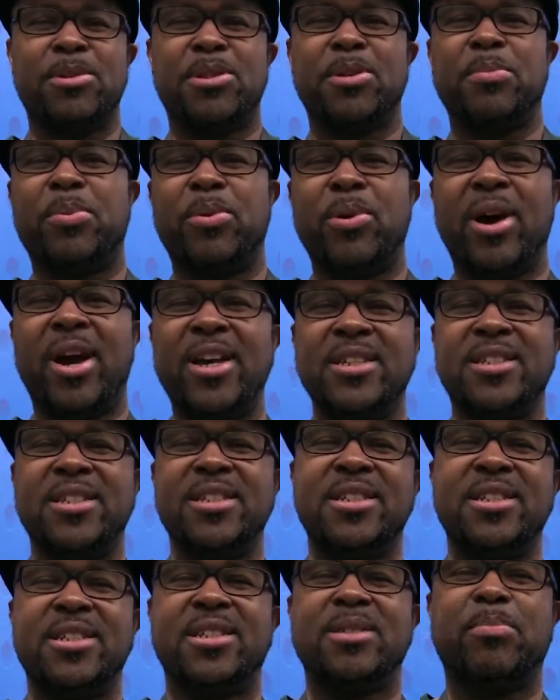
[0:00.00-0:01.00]

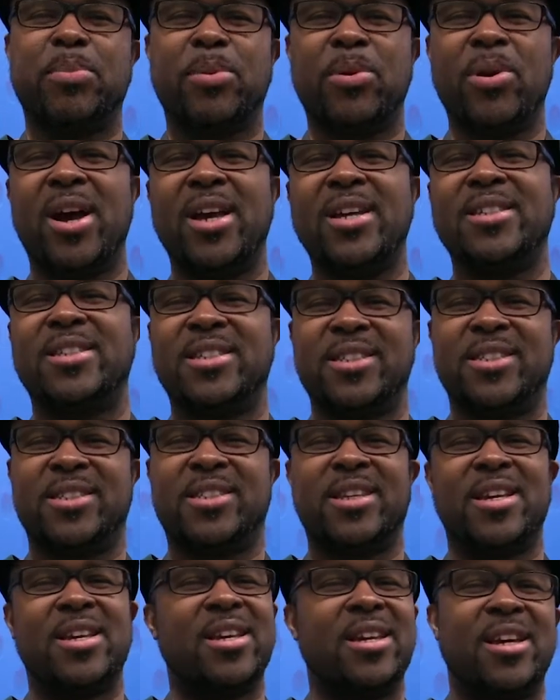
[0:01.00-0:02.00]

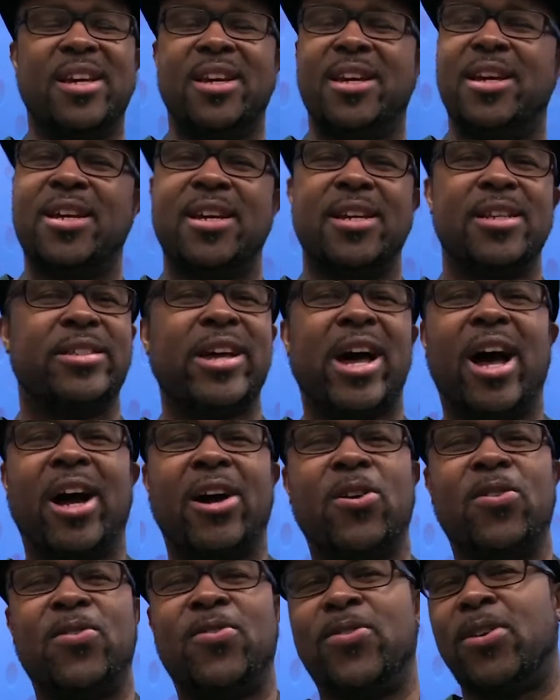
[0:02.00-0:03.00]
Surprises.
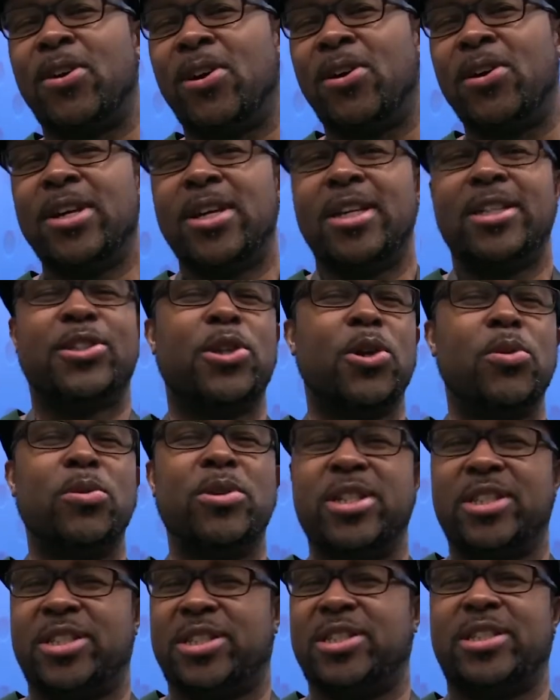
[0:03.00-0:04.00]
Taco Fall. The
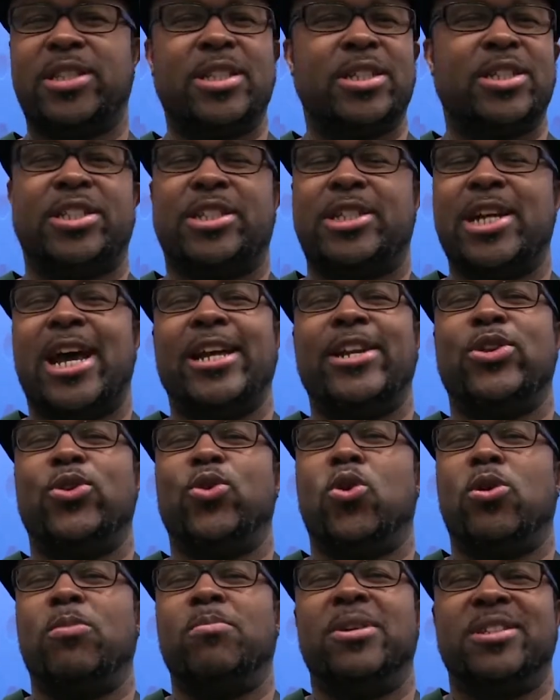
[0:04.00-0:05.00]
dude is
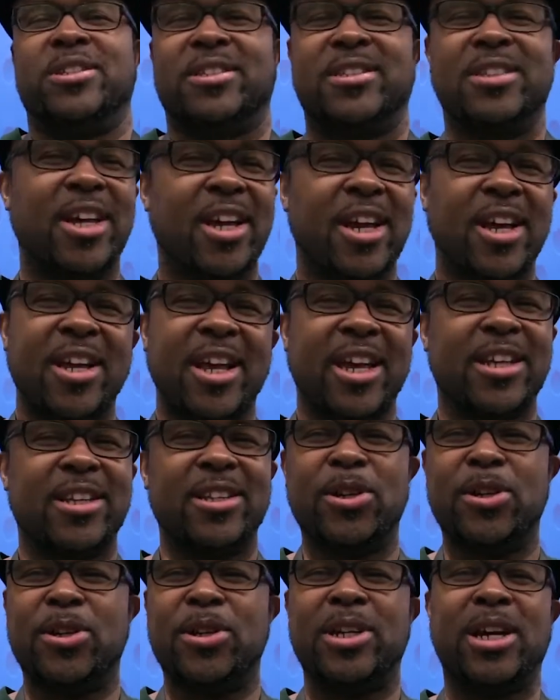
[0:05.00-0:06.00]
ginormous. Like,
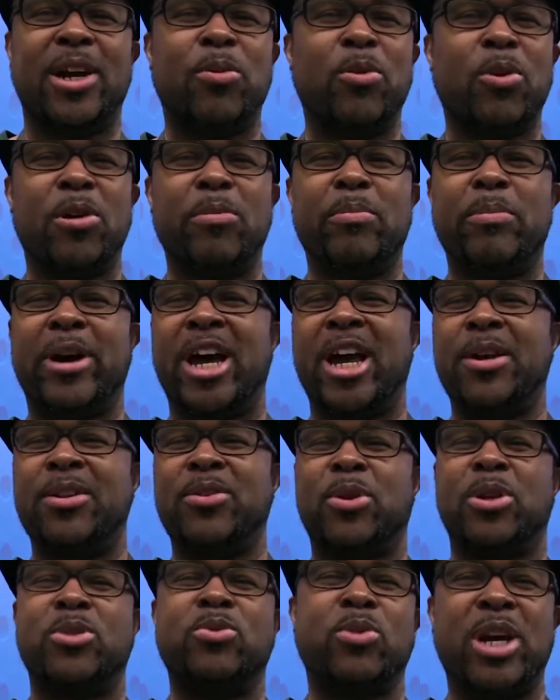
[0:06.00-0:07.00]
literally, I walked by
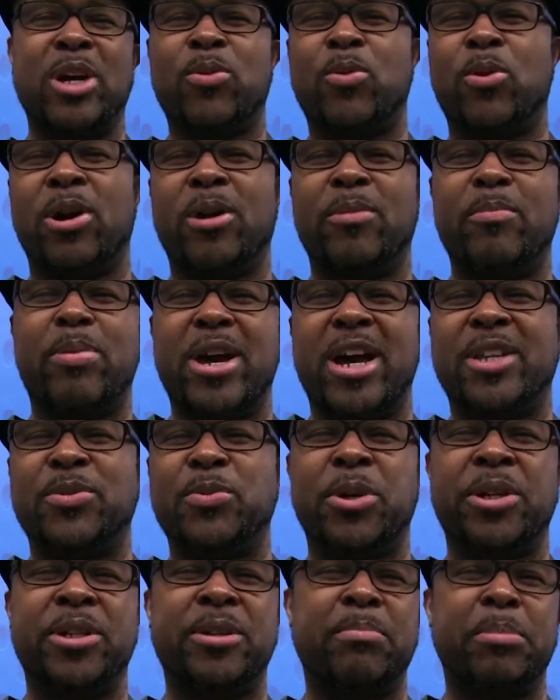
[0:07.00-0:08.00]
and was like walking
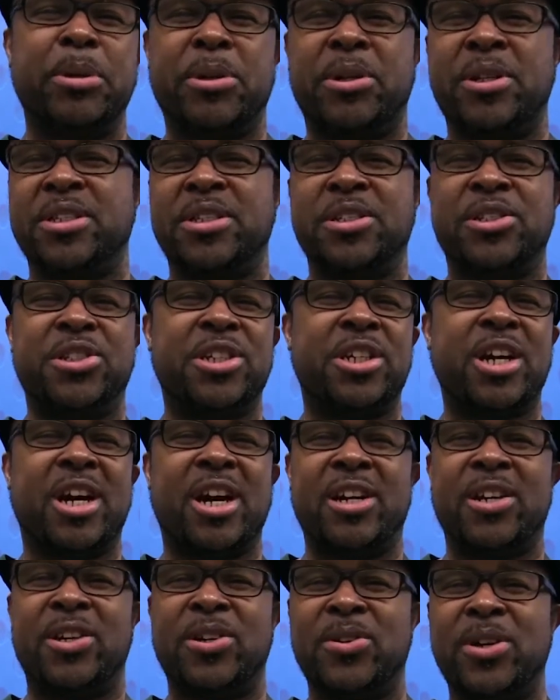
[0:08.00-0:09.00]
past one of the buildings in
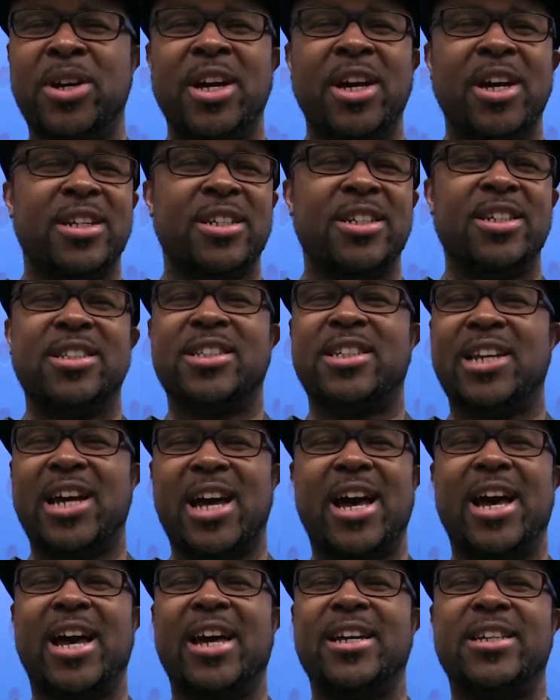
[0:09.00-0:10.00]
Chicago. This
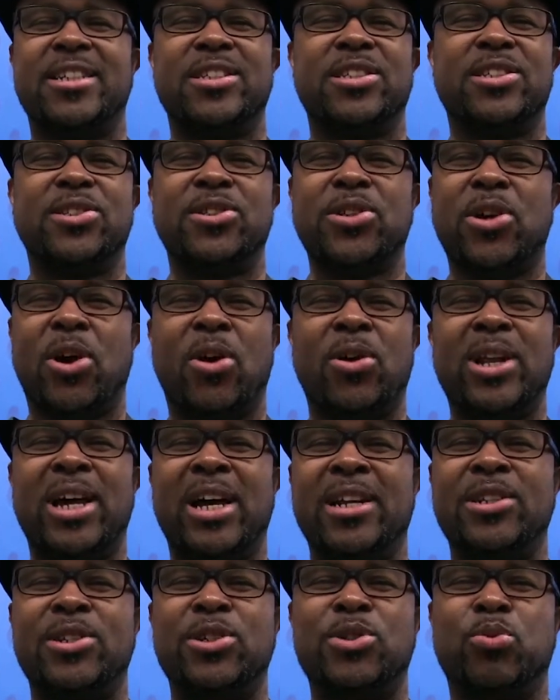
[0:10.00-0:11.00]
guy is tall
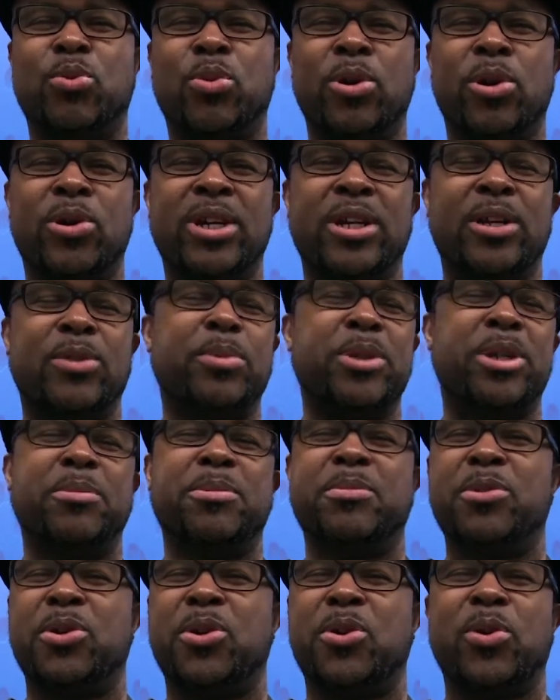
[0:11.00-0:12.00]
out of this world. That put
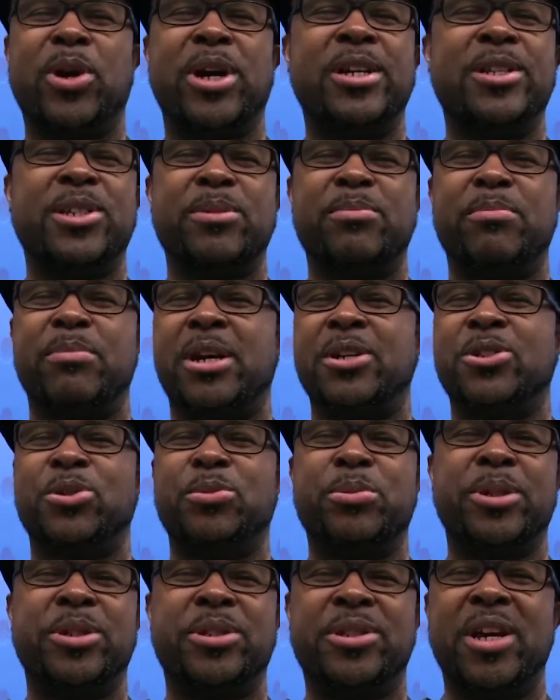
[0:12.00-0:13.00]
up some crazy
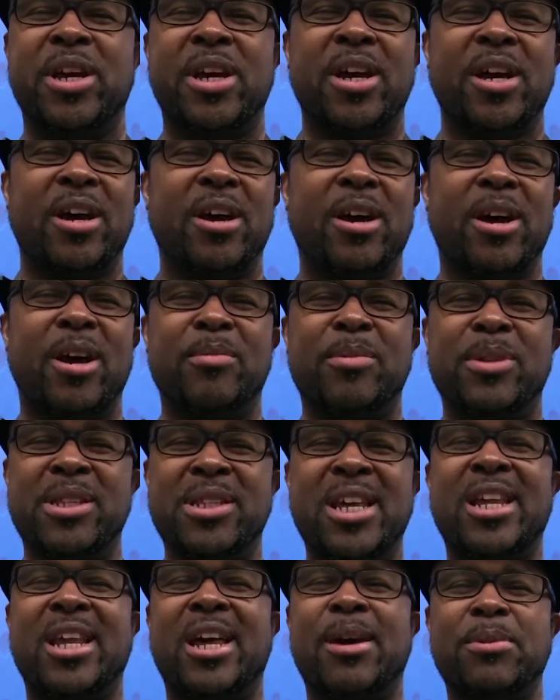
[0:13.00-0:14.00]
measurements.
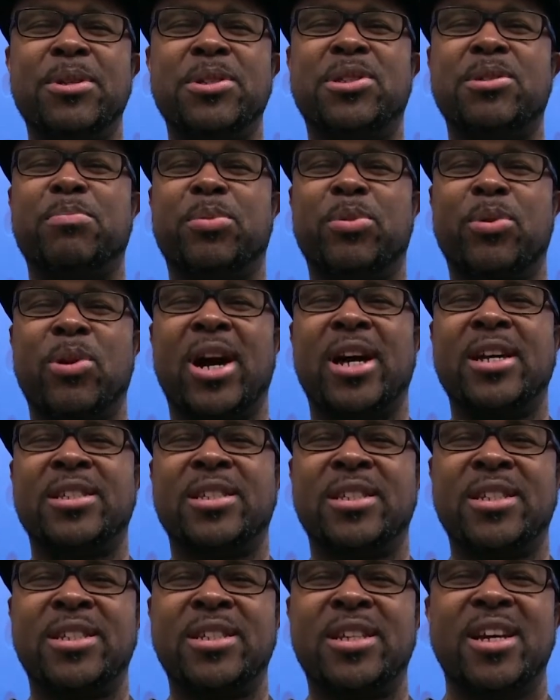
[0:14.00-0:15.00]
That was
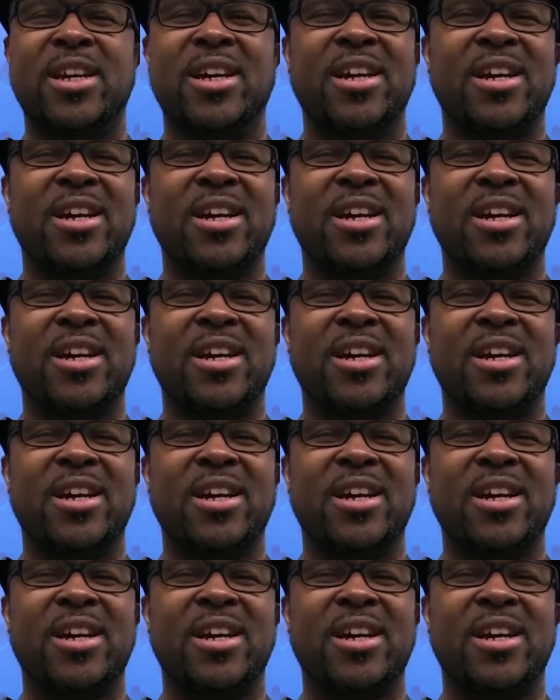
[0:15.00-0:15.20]
surprising.